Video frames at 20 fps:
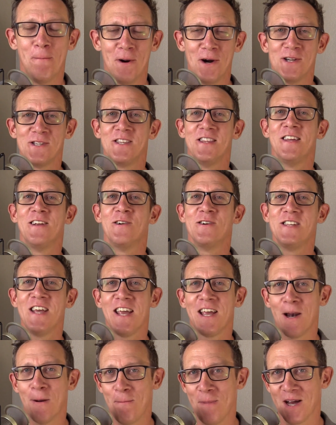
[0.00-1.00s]
person that you're
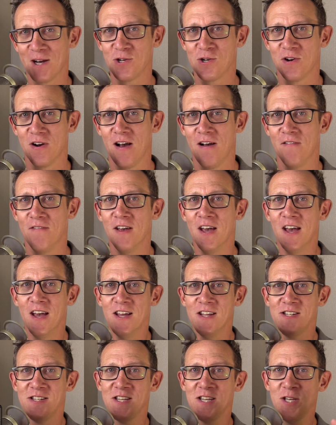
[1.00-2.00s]
taking a picture of
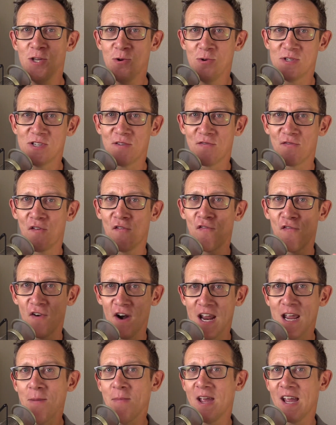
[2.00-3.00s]
to use it for
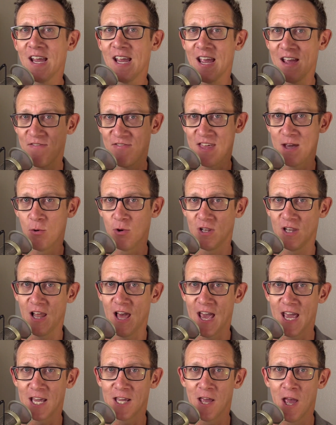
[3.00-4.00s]
framing if they would
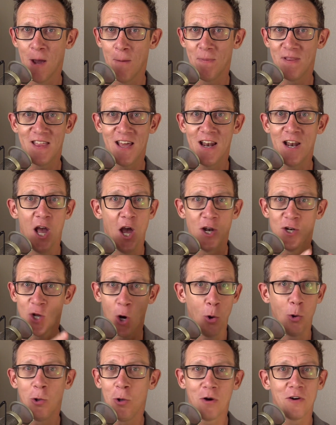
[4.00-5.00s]
like, but then
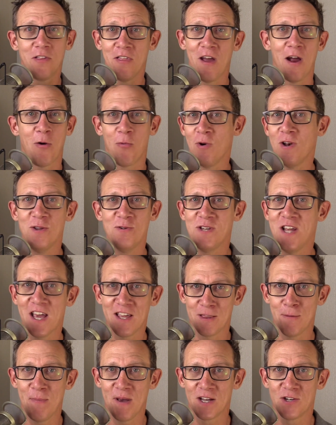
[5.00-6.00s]
don't look there when you
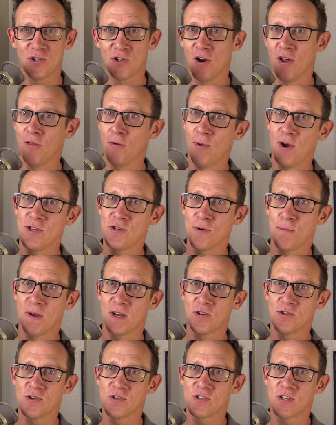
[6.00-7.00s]
take the picture. Otherwise your
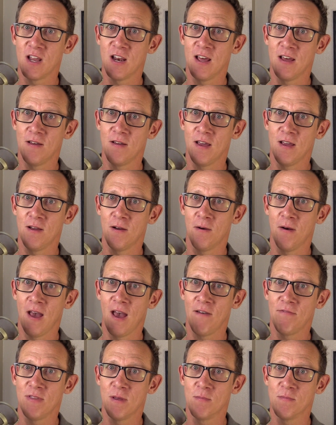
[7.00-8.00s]
picture is gonna
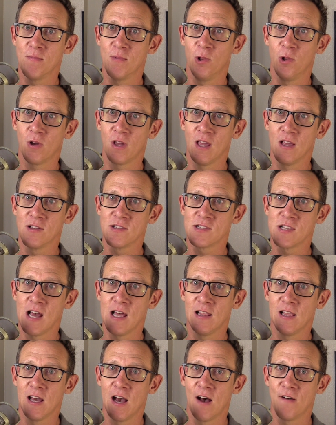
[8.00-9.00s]
have them looking
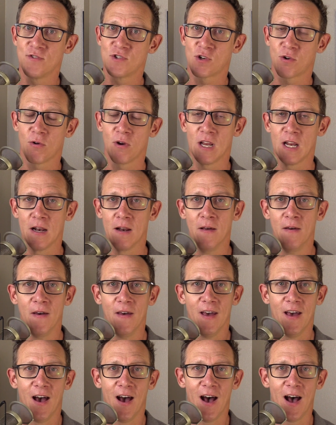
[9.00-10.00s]
slightly off screen.
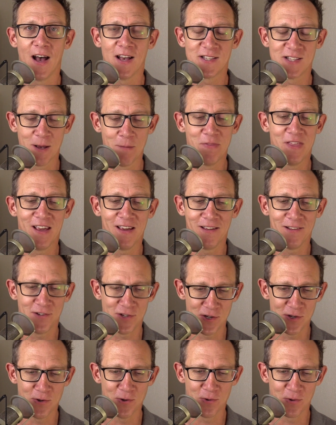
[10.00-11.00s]
Something
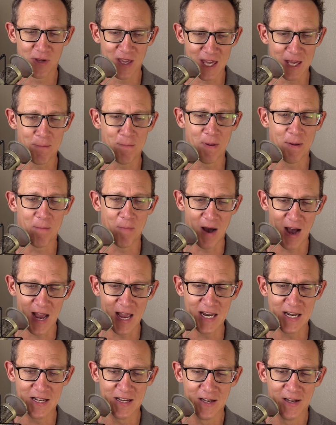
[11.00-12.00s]
to keep in
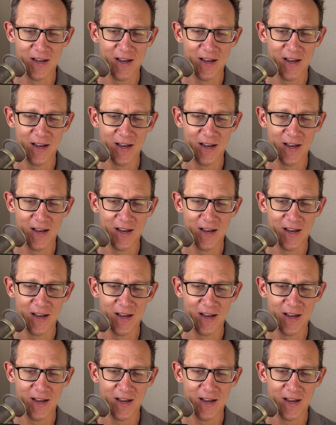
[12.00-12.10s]
mind.